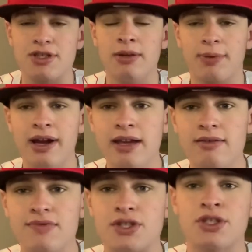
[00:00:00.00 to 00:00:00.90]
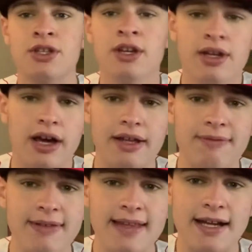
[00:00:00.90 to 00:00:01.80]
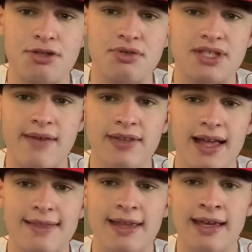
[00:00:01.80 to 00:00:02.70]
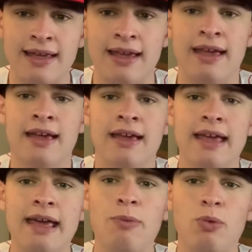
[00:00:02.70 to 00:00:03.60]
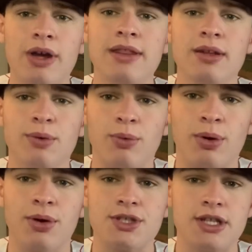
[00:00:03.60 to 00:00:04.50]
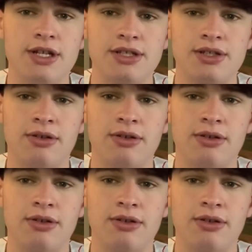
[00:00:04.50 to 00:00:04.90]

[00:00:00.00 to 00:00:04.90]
So the Braves defeat the Astros 7-0 and win the World Series.